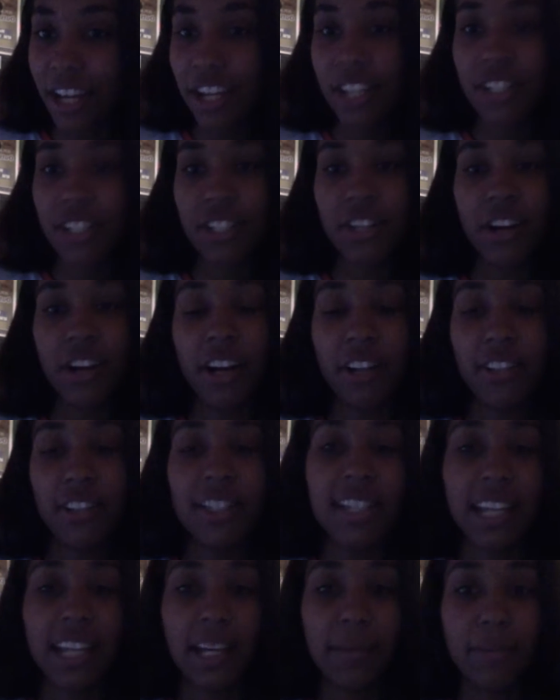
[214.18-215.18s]
So I'll just
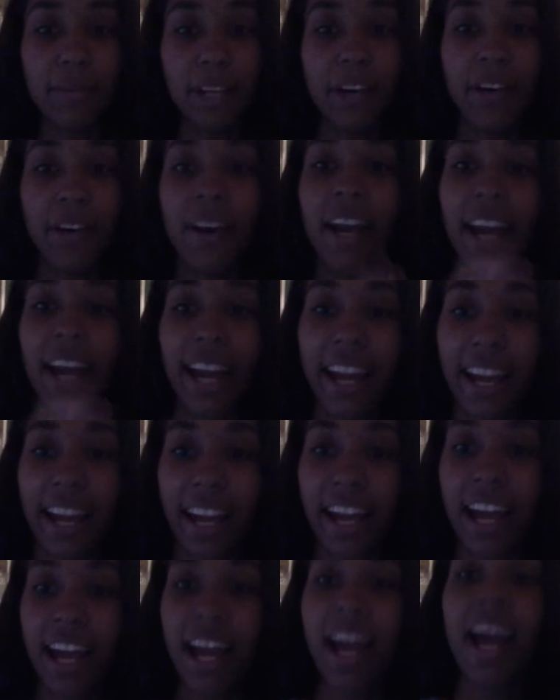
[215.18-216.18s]
let them know, hey,
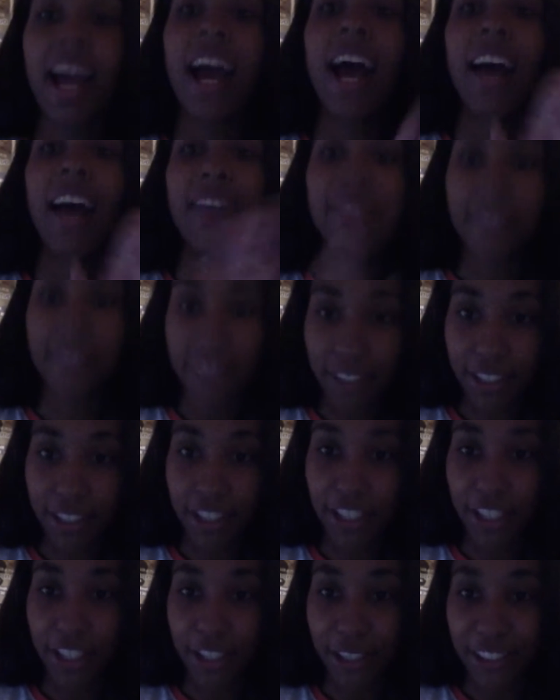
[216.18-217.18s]
I feel
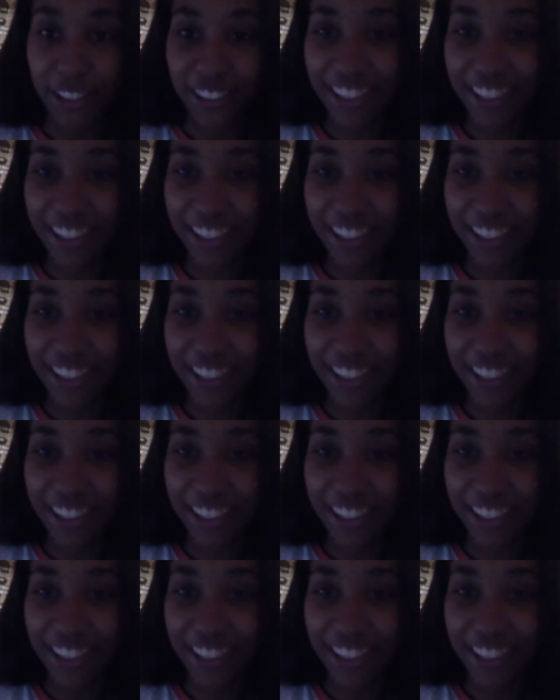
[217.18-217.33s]
you.